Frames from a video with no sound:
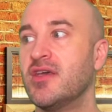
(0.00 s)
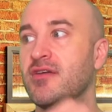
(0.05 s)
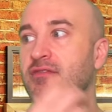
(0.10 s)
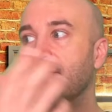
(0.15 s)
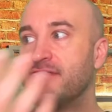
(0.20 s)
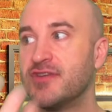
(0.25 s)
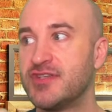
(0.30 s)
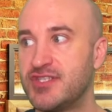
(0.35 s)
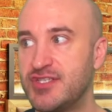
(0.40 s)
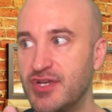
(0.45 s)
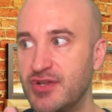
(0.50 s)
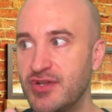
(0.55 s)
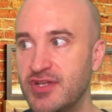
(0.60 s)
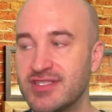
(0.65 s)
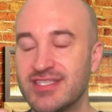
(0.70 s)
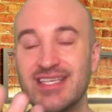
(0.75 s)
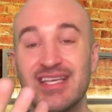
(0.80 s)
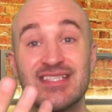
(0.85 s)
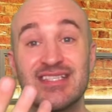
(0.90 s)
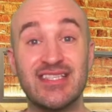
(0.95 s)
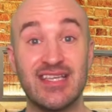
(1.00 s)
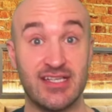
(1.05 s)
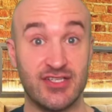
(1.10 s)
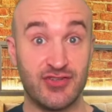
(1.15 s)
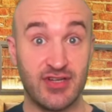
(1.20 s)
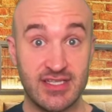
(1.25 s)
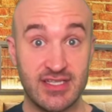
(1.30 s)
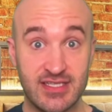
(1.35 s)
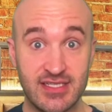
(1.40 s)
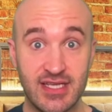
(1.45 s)
for students, it's
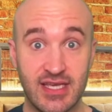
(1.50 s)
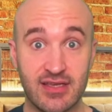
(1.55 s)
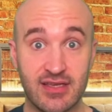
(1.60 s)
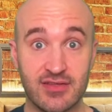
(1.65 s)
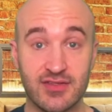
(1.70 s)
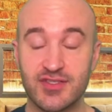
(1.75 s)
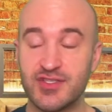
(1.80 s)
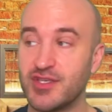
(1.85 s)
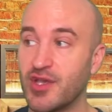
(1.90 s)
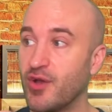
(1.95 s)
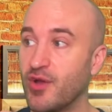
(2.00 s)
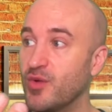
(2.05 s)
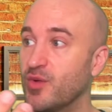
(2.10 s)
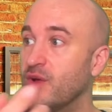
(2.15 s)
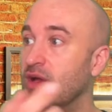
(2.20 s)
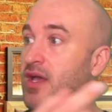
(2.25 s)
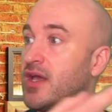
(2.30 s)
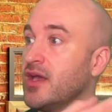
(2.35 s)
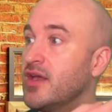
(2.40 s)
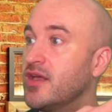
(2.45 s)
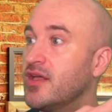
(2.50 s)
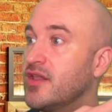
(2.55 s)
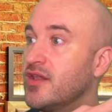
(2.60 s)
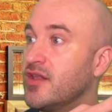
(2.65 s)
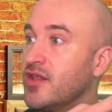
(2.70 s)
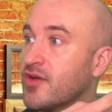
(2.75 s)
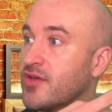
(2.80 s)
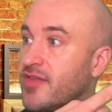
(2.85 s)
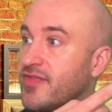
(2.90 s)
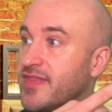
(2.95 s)
interesting. So
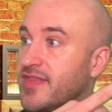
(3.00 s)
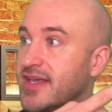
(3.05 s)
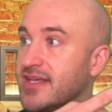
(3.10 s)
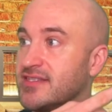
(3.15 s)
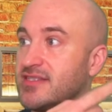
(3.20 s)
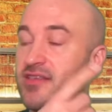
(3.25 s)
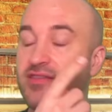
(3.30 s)
look at this.